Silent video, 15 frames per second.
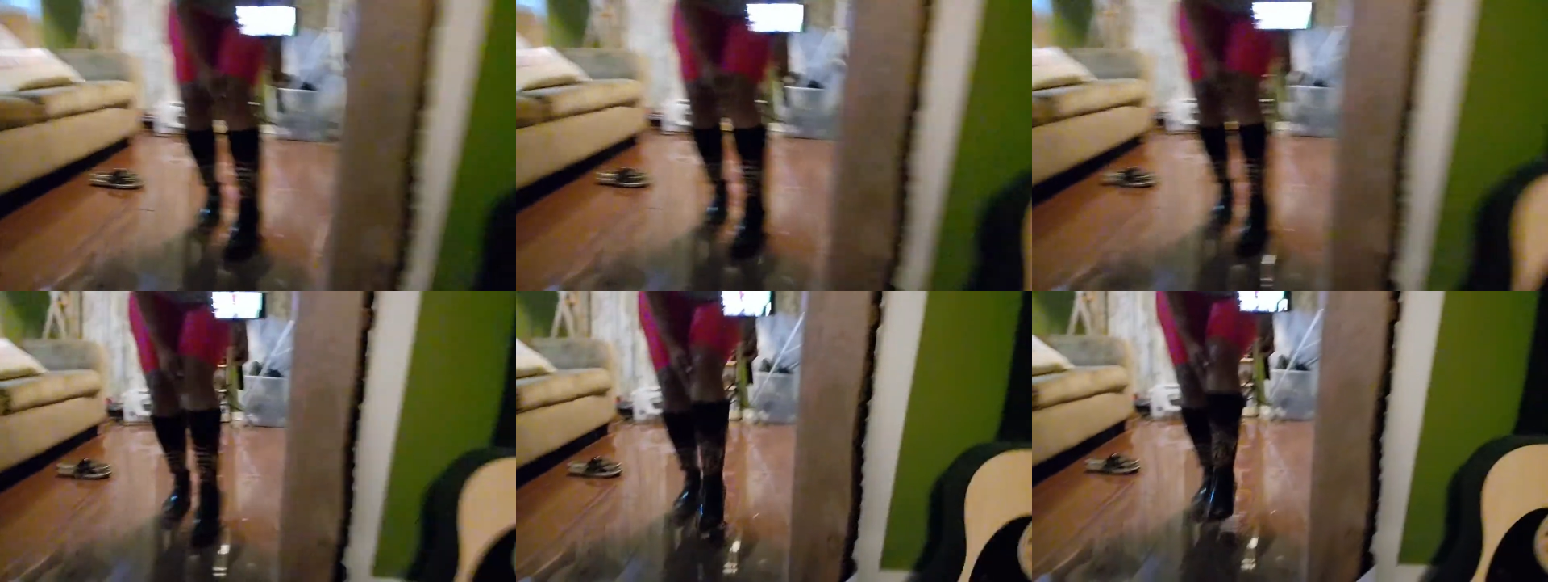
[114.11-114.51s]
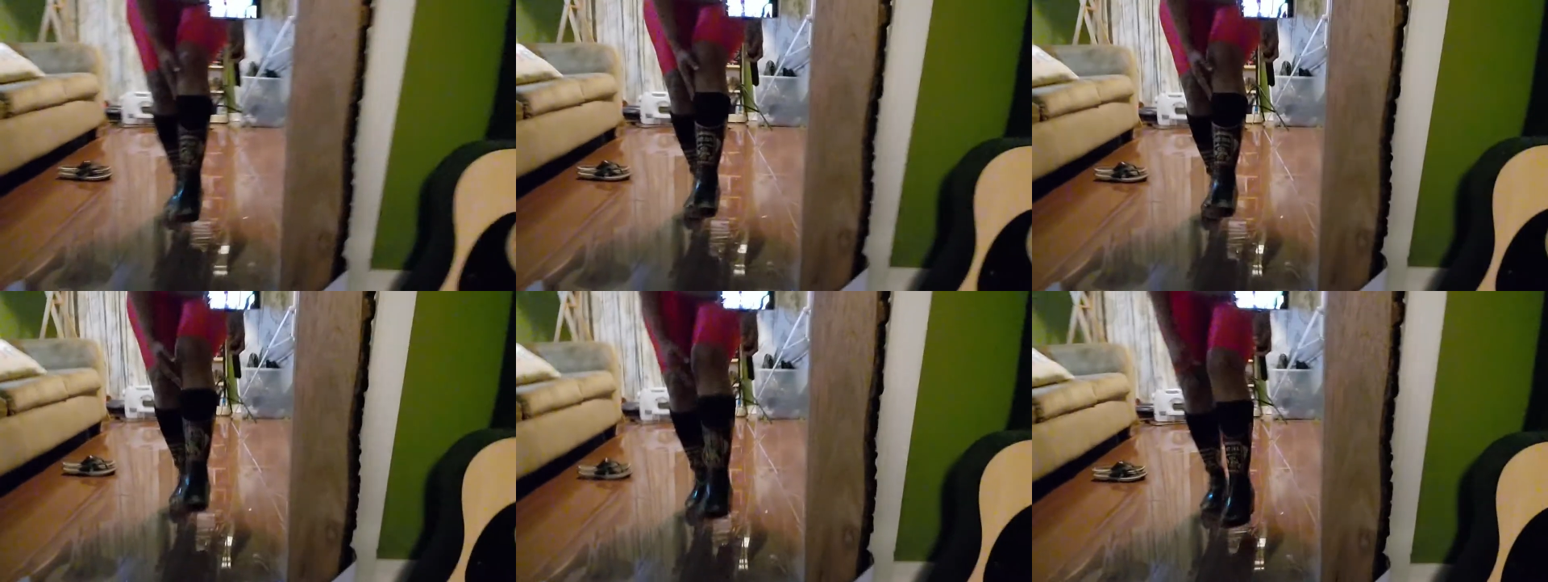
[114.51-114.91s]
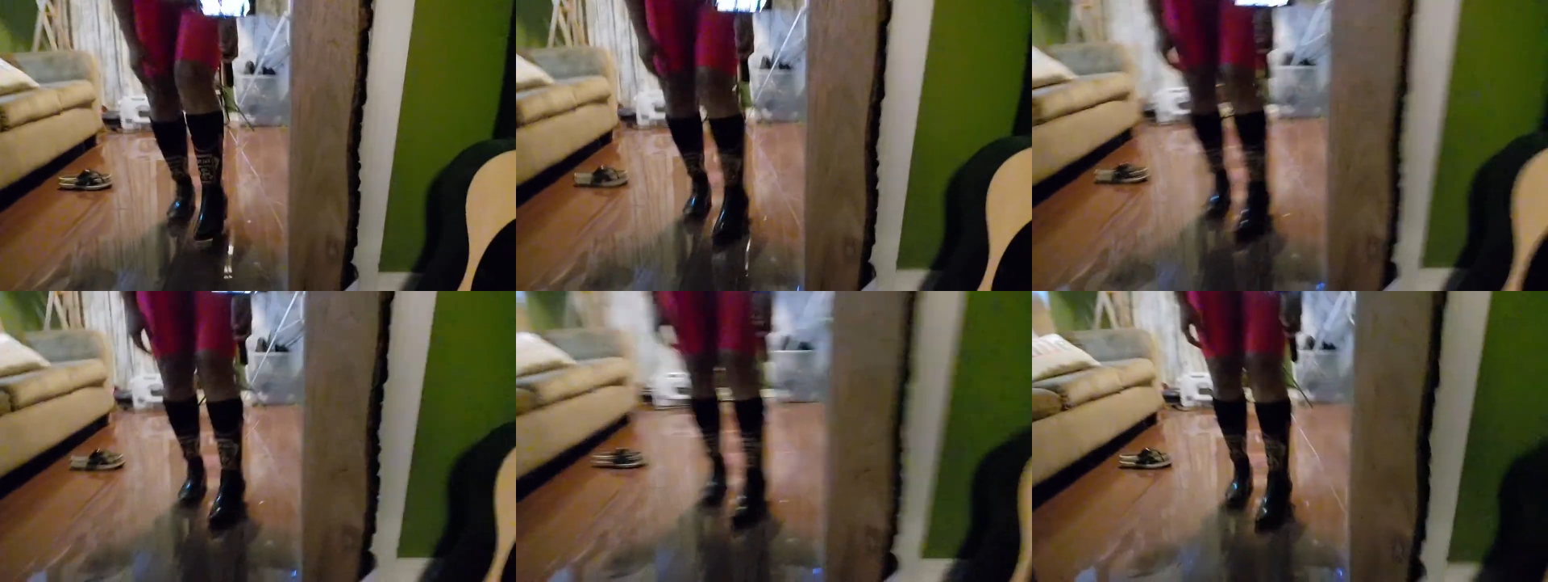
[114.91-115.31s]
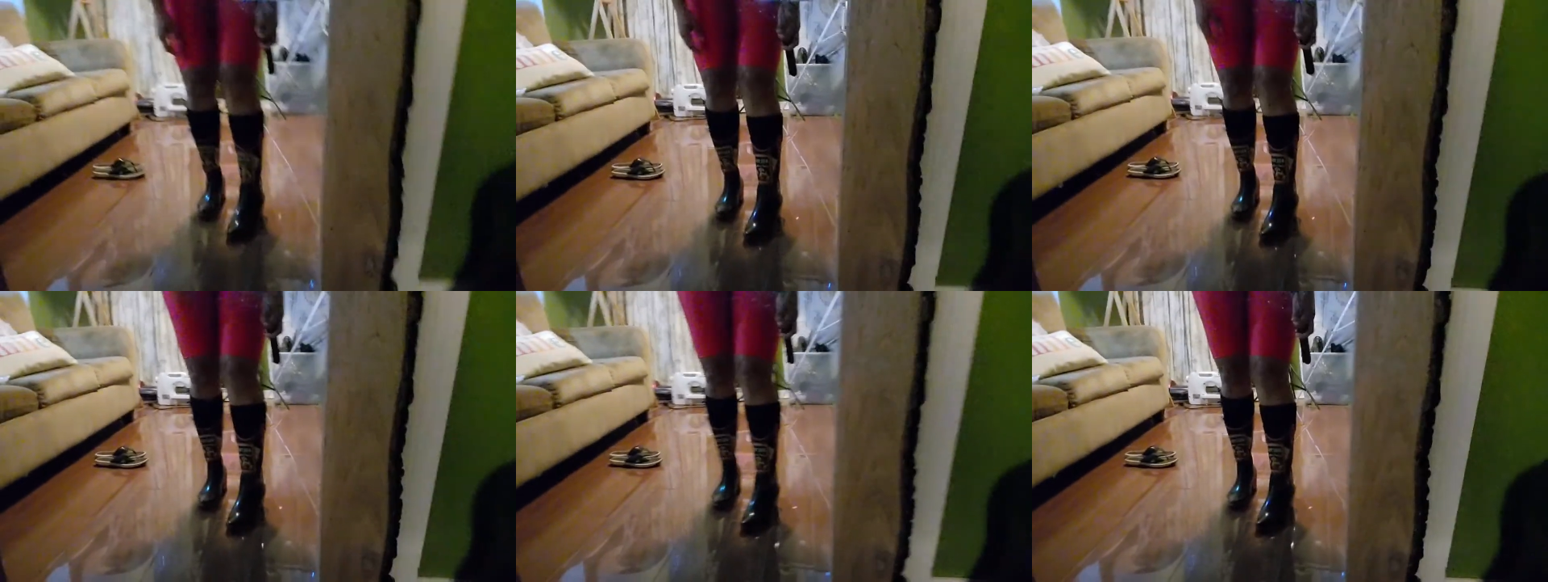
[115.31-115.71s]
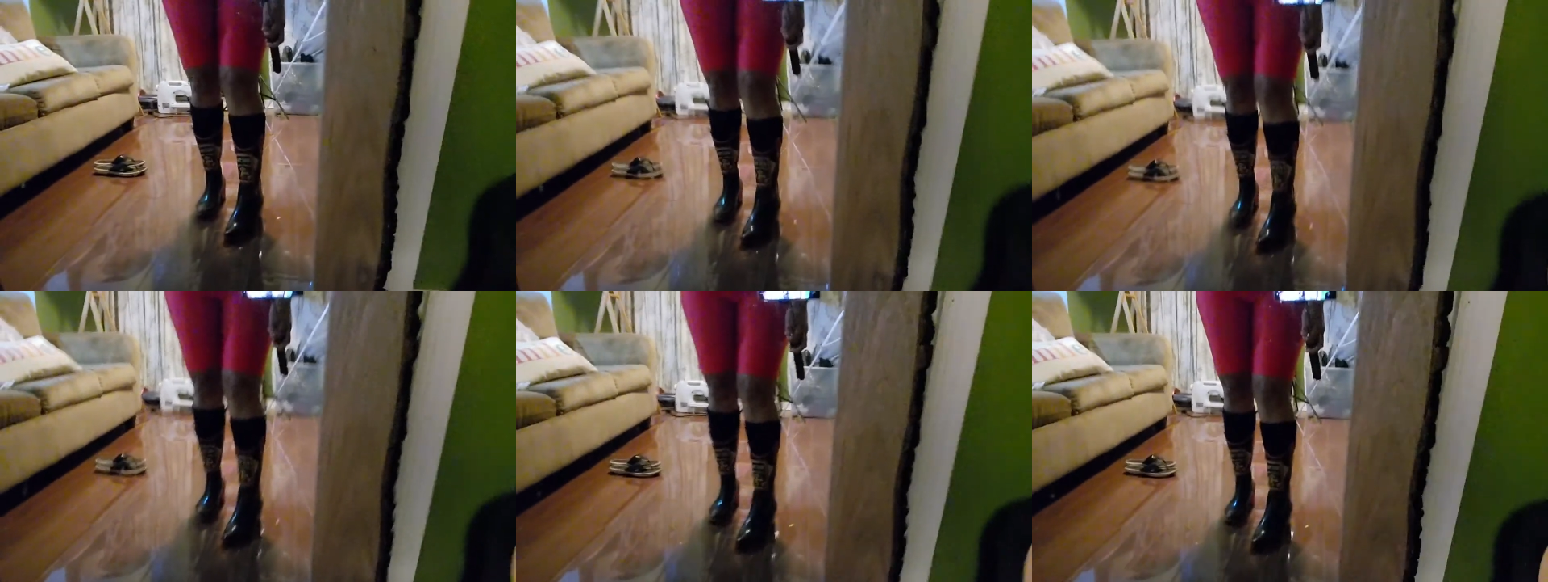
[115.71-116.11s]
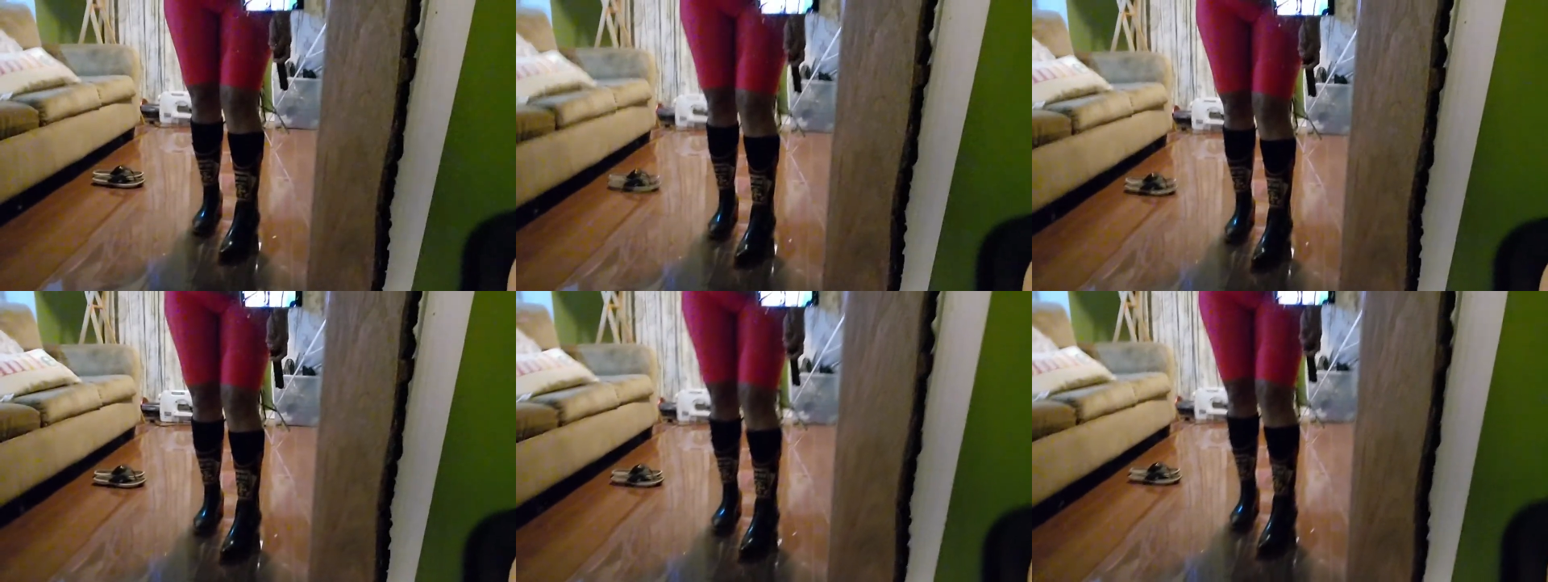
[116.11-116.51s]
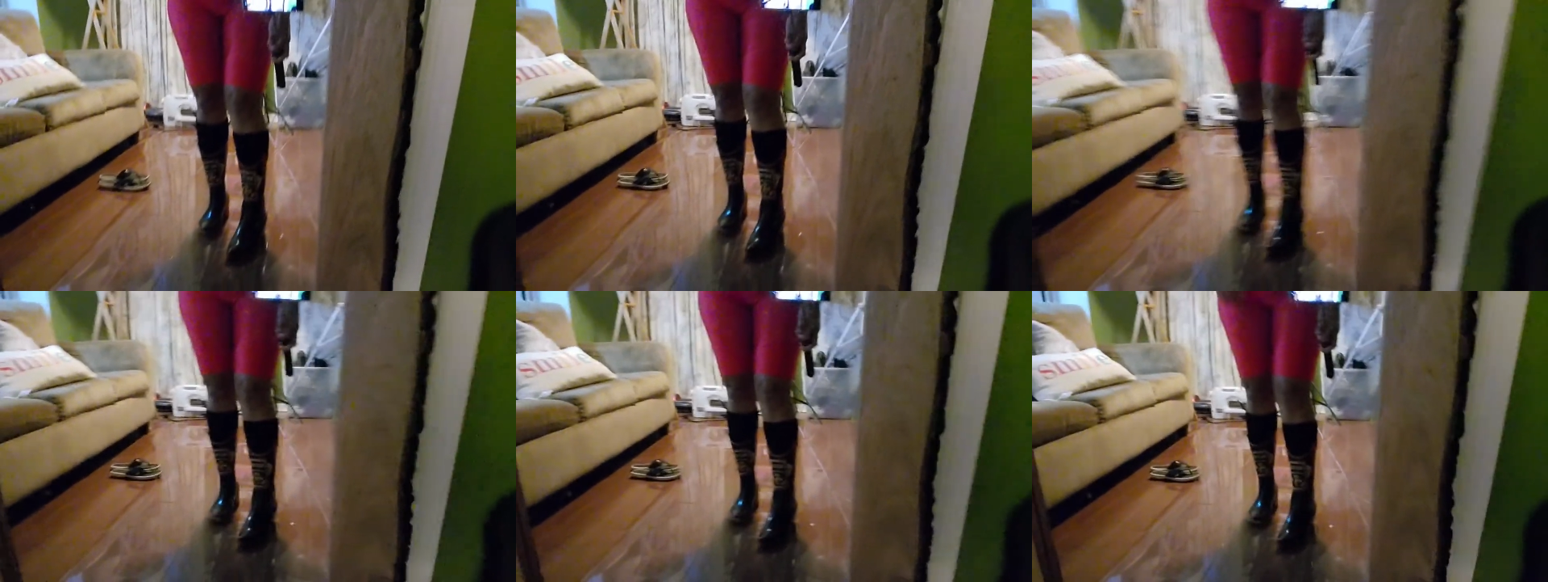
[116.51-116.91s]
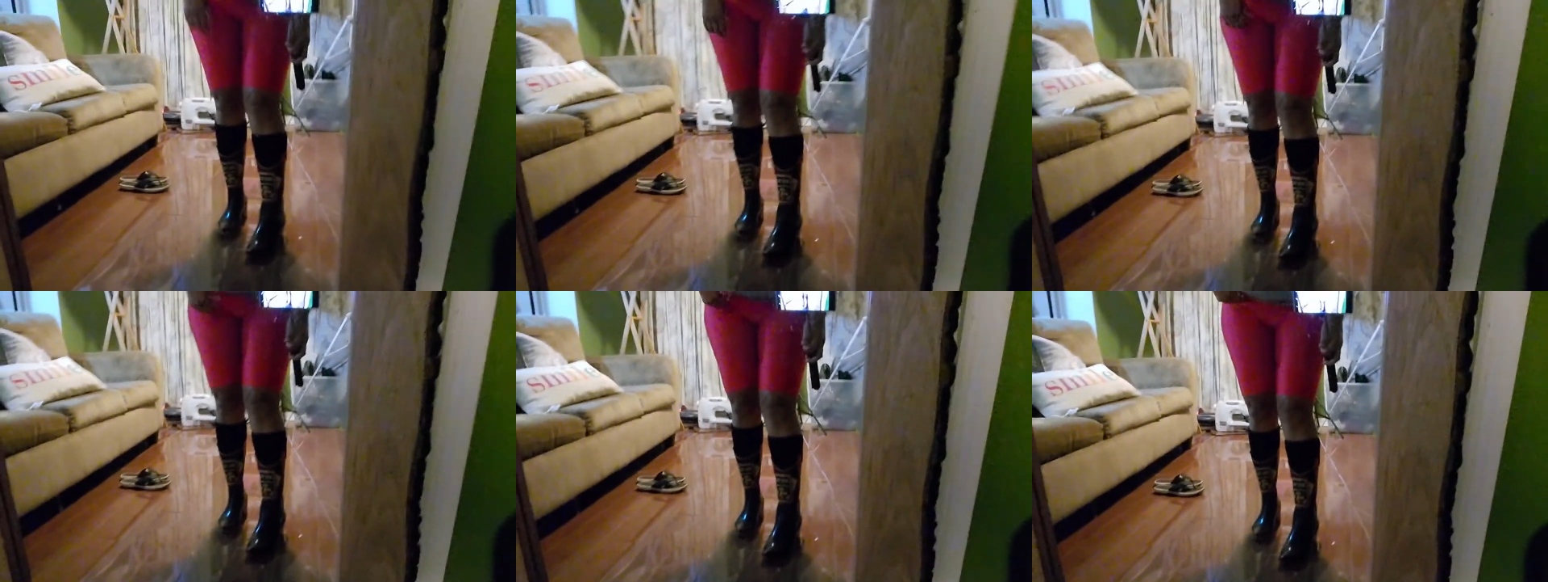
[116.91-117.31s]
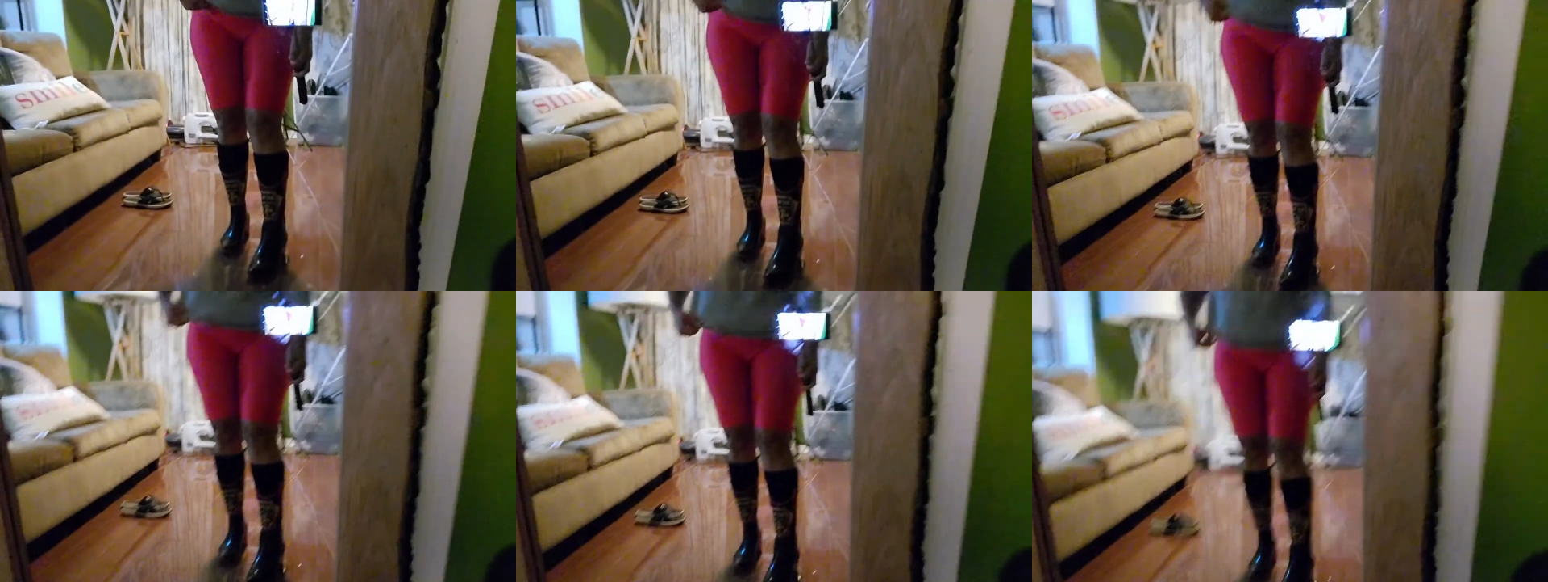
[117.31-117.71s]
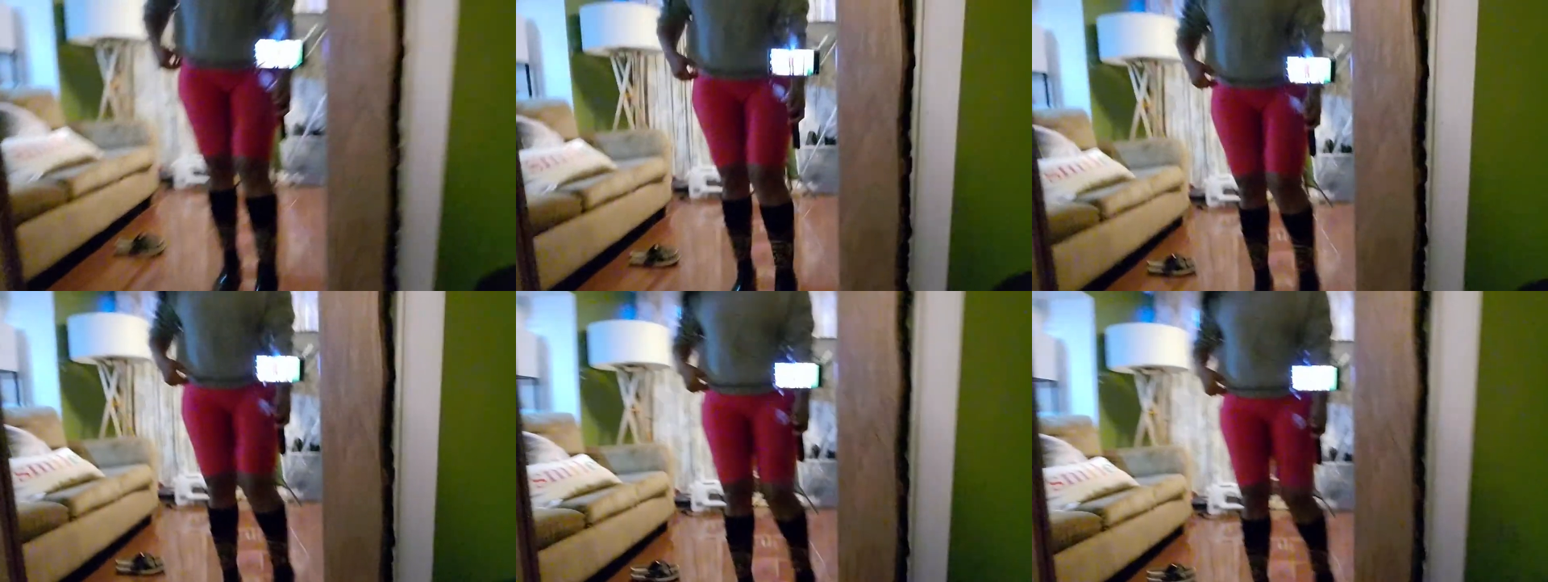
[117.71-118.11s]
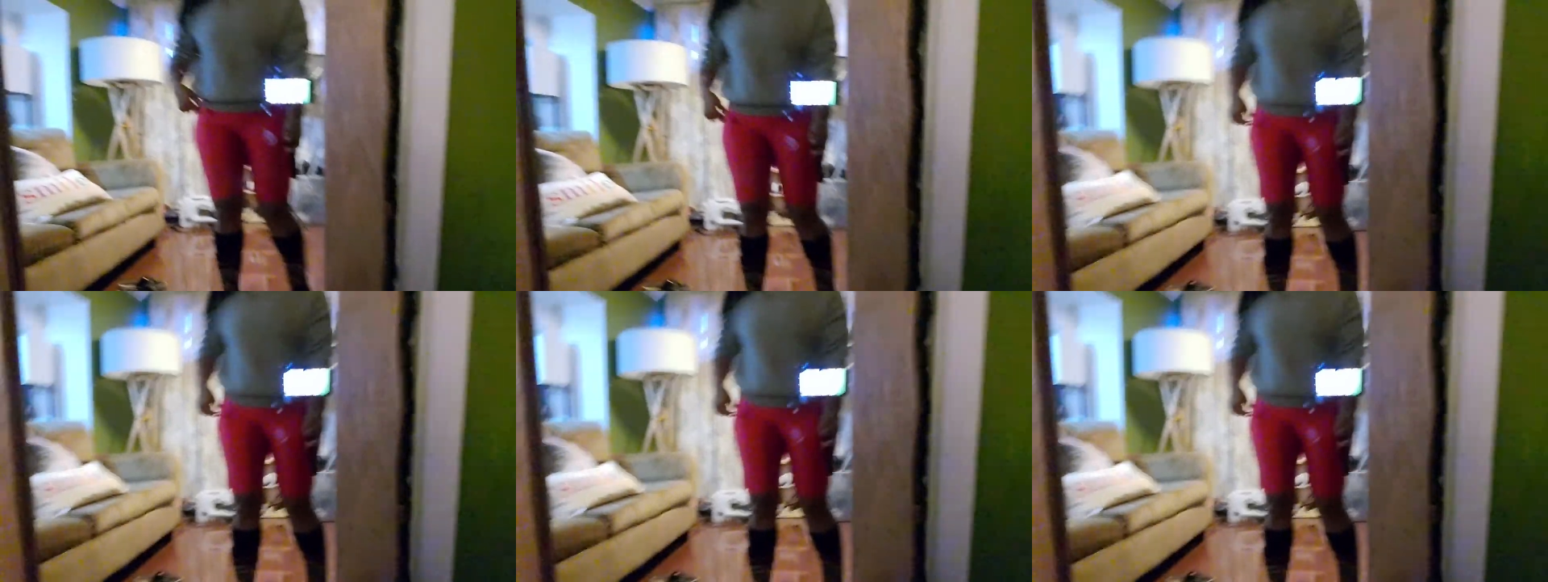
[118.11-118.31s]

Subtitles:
[unreadable: no face in view]